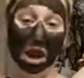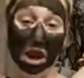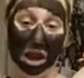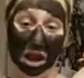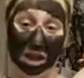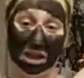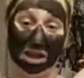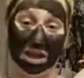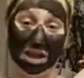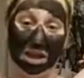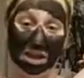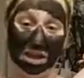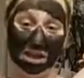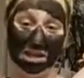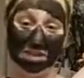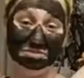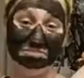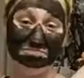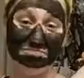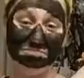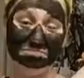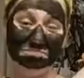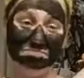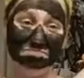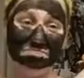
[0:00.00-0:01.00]
I can.
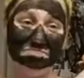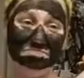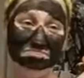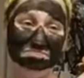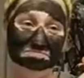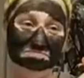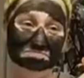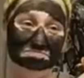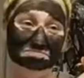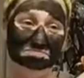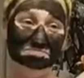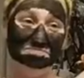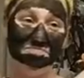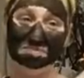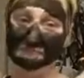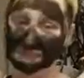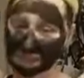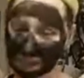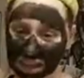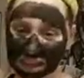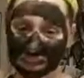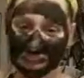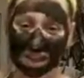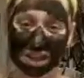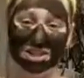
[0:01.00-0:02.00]

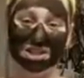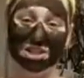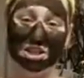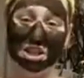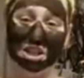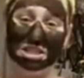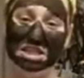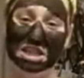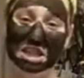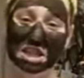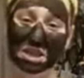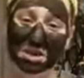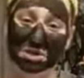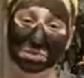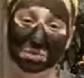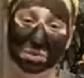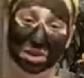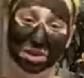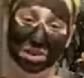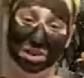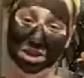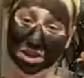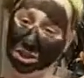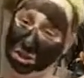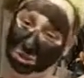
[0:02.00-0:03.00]
It has not taken
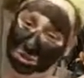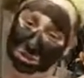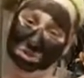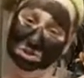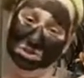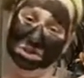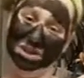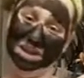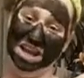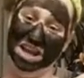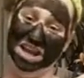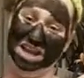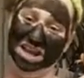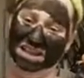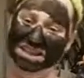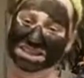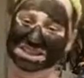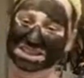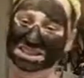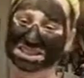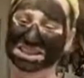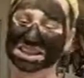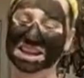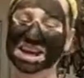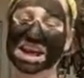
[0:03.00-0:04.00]
away the odor
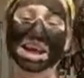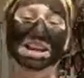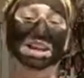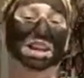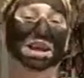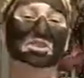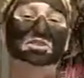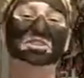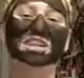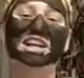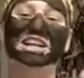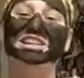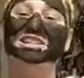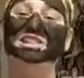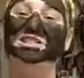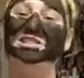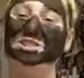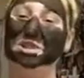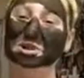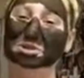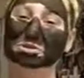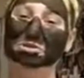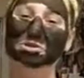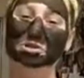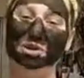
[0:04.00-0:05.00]
yet. I know that is
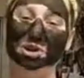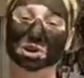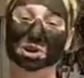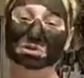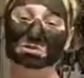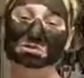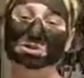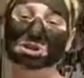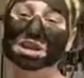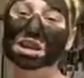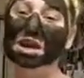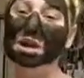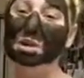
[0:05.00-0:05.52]
so gross,